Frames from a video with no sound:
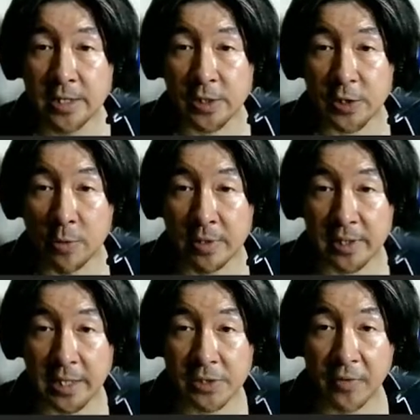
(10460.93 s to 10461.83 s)
to human
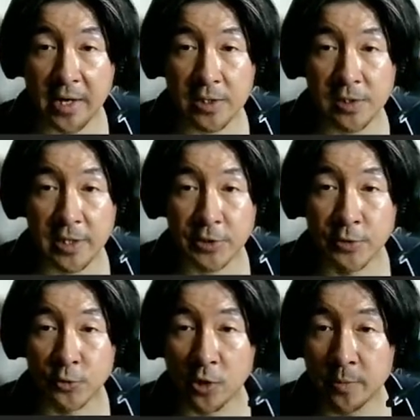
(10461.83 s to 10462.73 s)

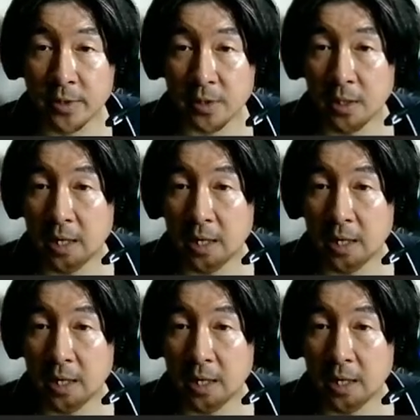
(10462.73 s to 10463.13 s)
satisfaction/enjoyment.